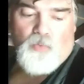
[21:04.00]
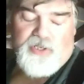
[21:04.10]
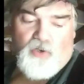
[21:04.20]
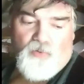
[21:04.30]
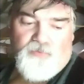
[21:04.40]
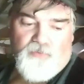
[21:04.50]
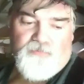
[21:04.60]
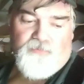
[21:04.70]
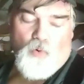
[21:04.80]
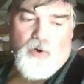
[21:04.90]
we sold for
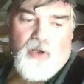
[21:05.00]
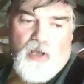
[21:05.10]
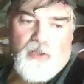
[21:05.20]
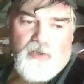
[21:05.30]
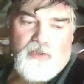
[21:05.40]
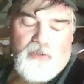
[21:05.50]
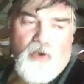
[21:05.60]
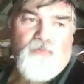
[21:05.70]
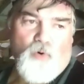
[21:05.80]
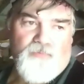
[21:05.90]
$4.
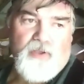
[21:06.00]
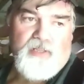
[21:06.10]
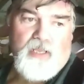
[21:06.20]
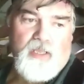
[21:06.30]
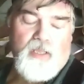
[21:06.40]
No, $4.50.